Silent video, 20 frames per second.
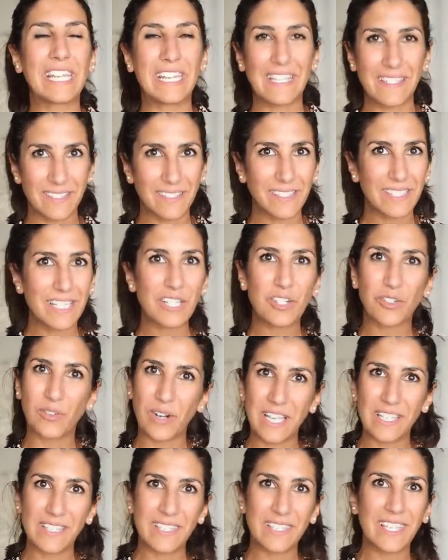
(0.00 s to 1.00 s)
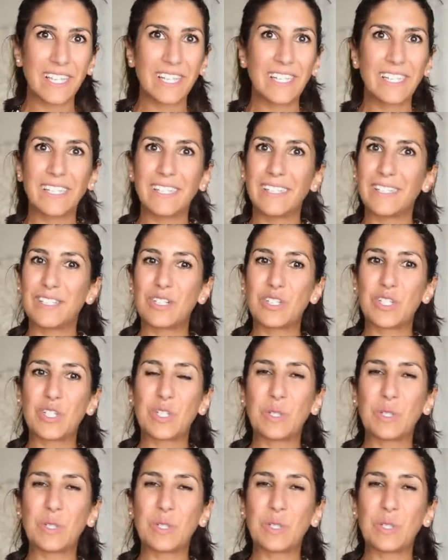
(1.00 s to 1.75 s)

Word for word: easily translated